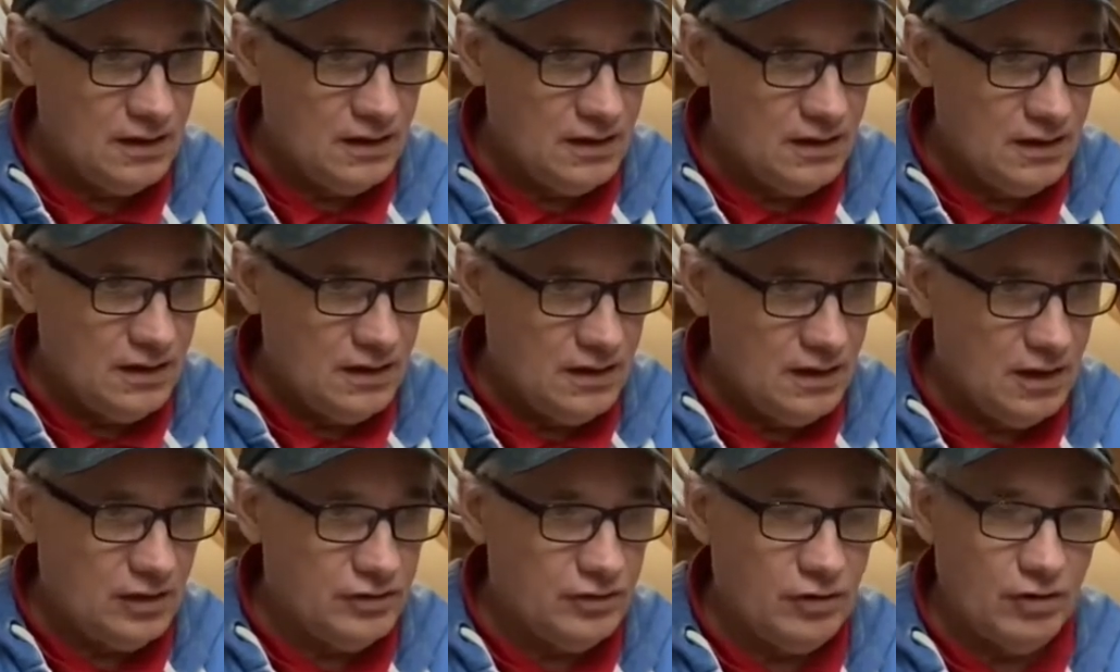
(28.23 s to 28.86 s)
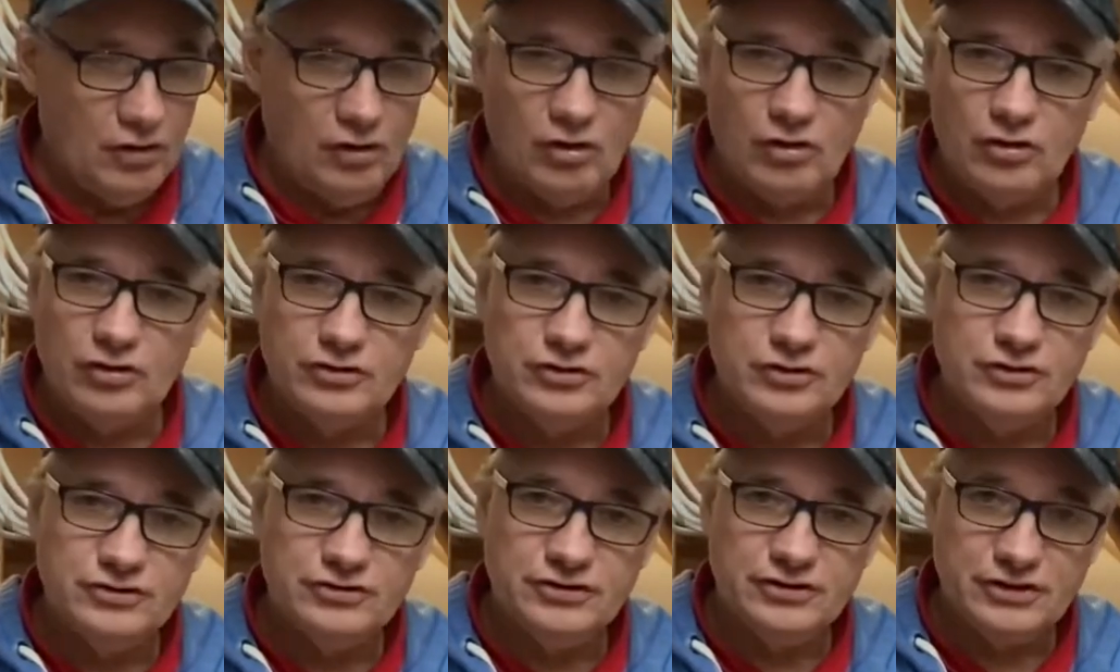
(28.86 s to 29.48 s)
I no longer do
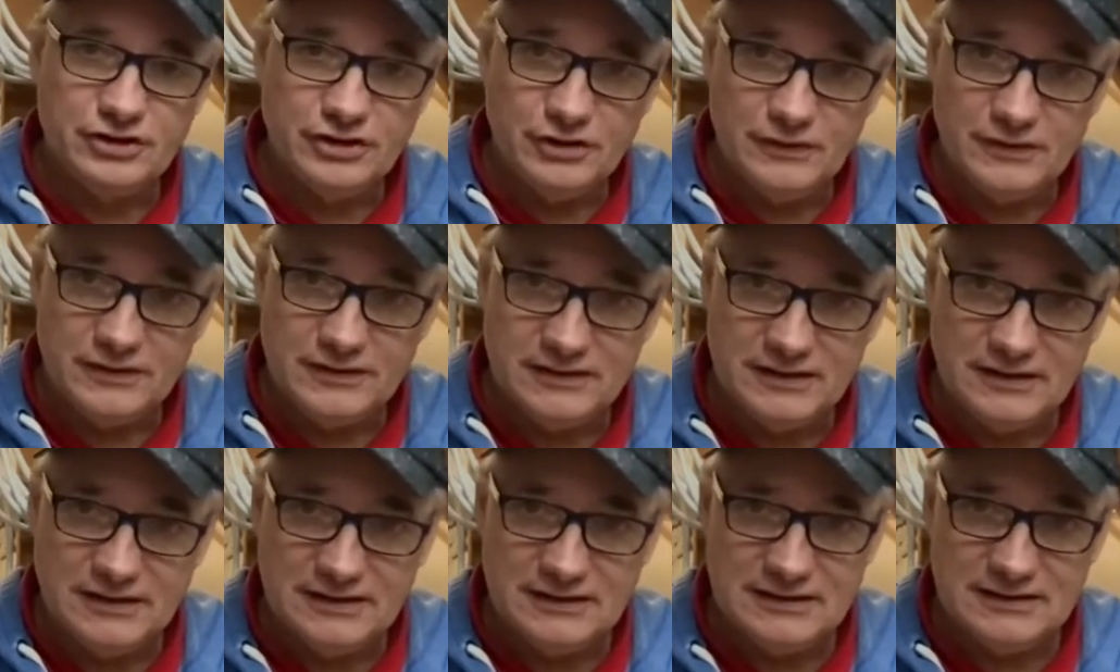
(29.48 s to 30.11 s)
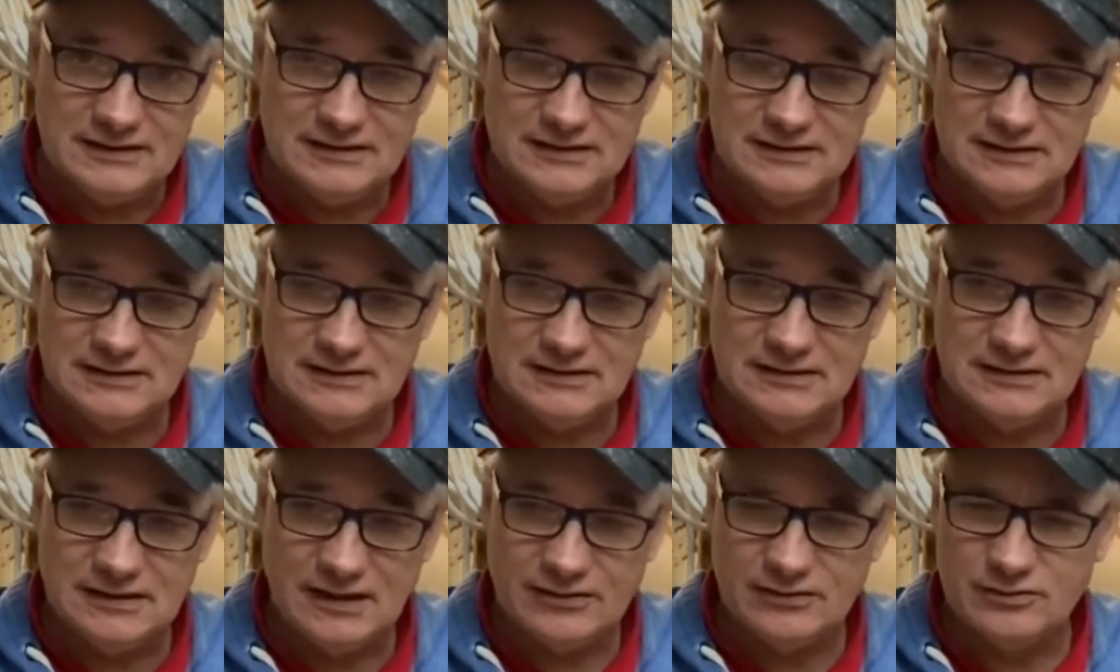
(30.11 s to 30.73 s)
security
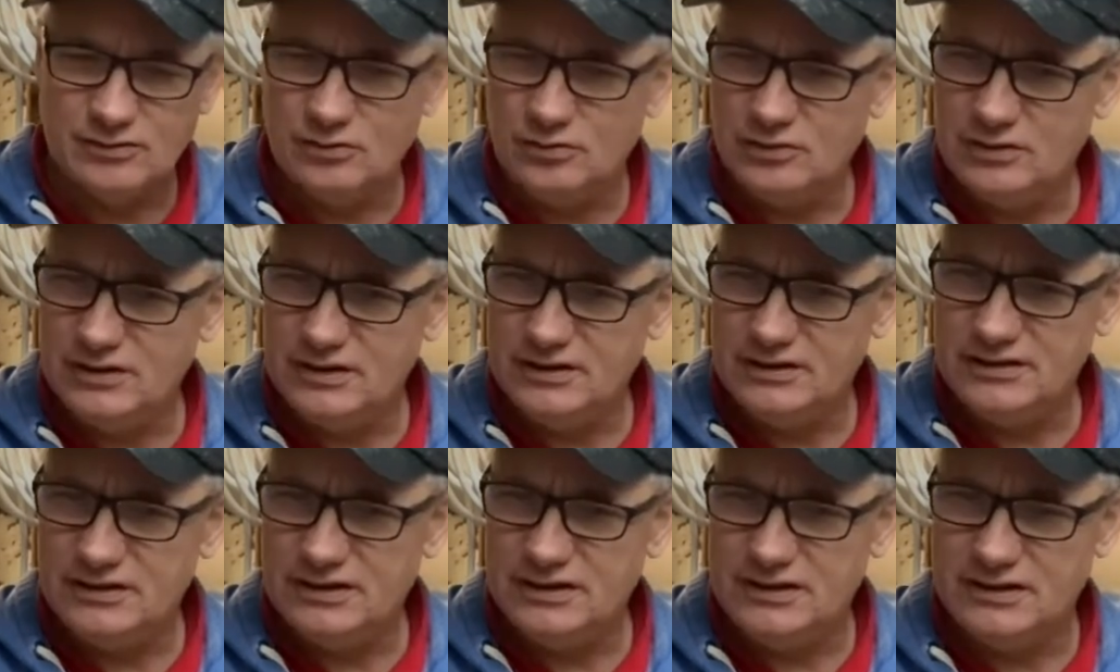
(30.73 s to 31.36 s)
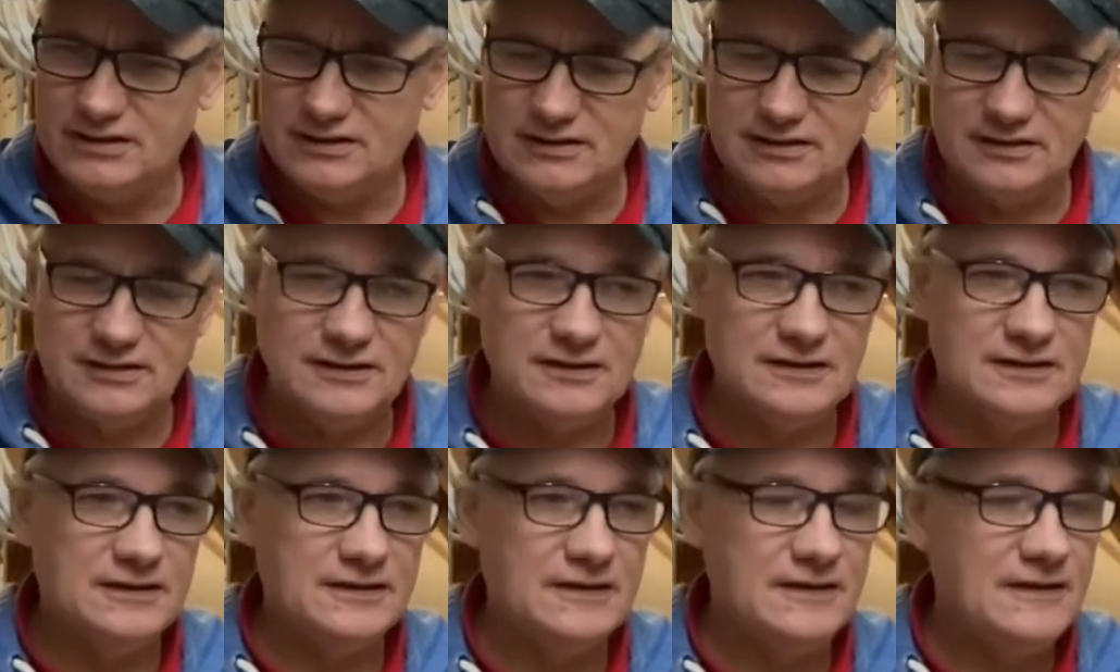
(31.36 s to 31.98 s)
after all these years.
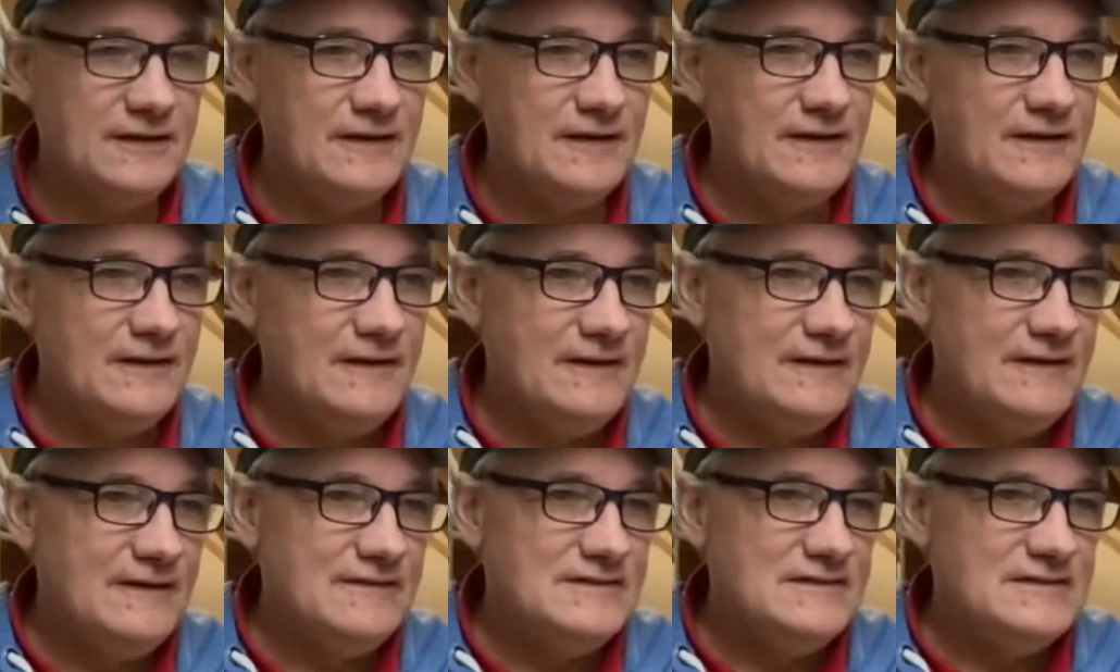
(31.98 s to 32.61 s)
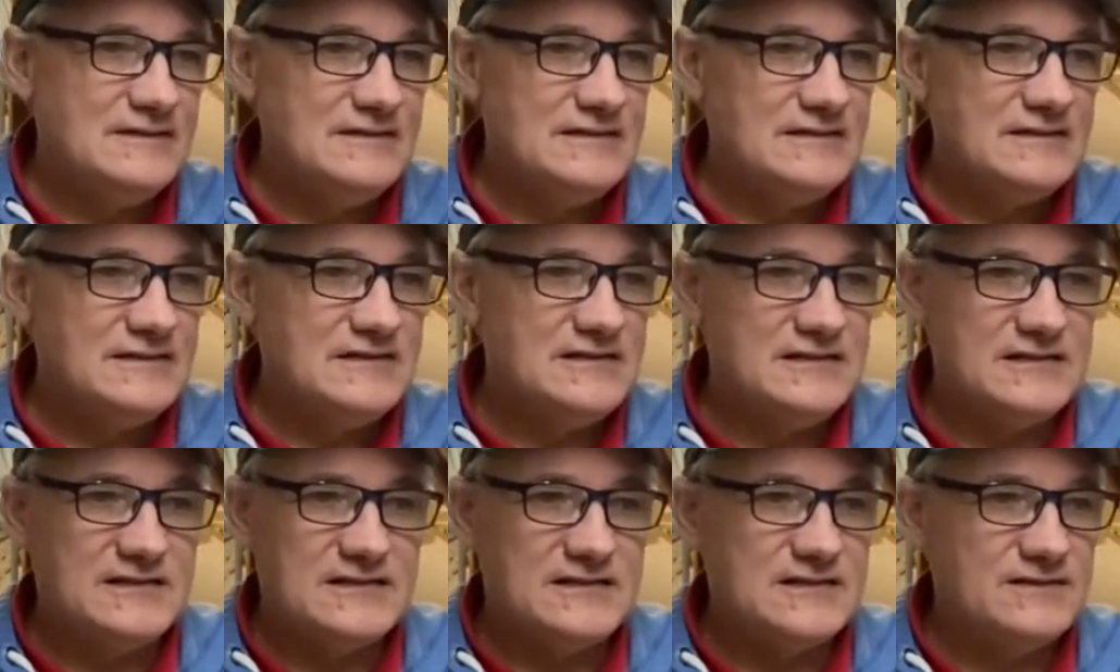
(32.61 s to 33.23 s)
Just
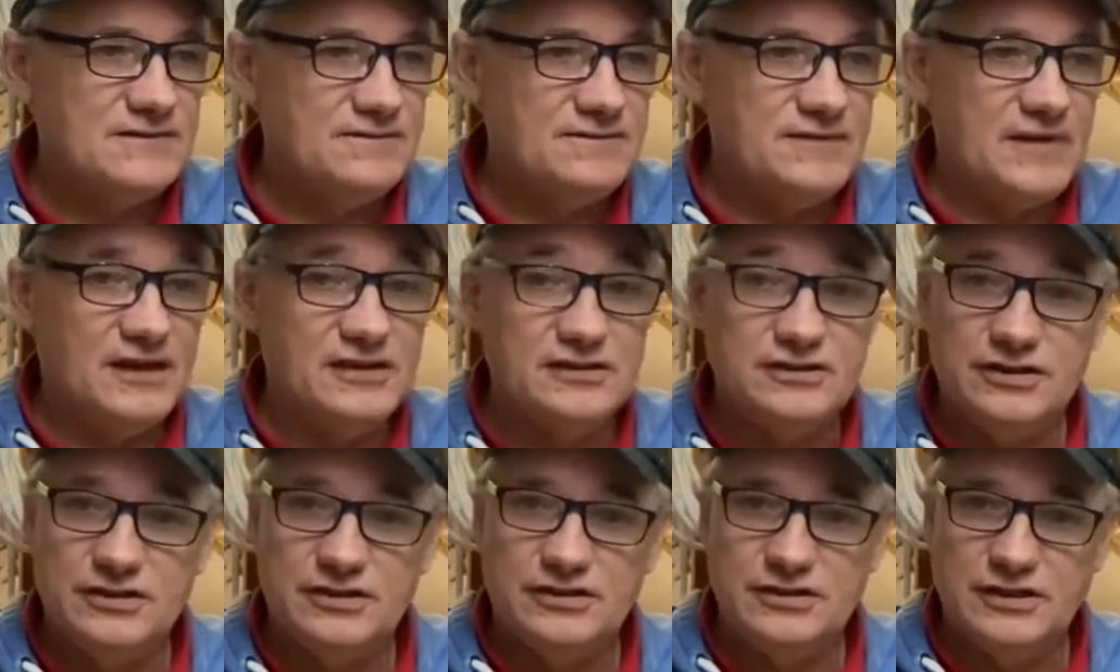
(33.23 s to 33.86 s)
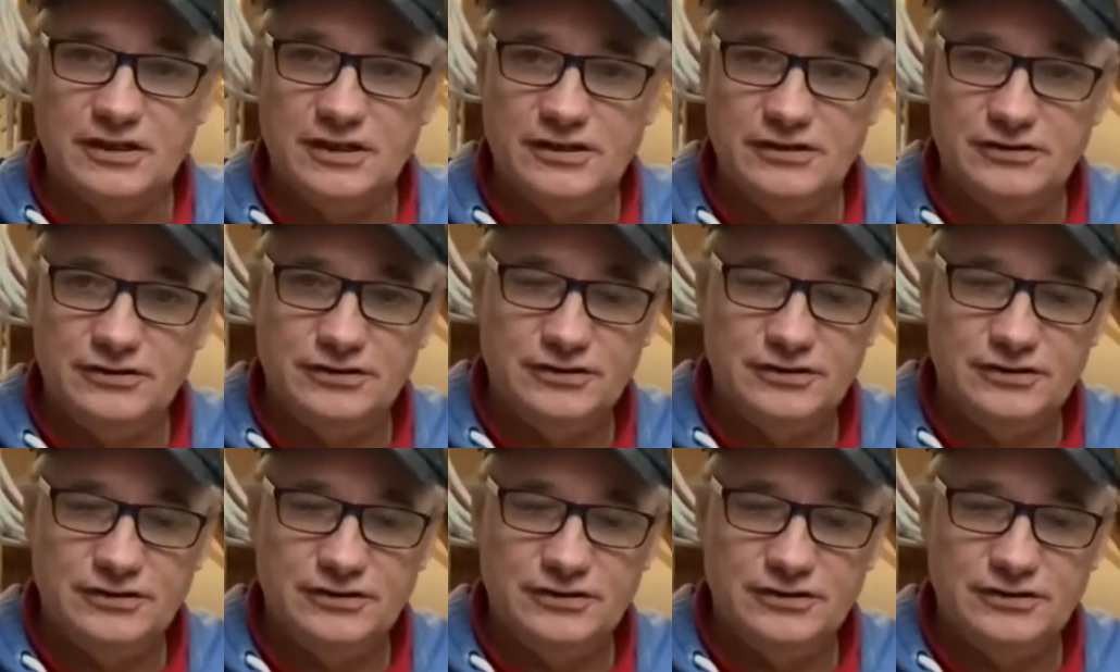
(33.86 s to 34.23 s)
fancy a change.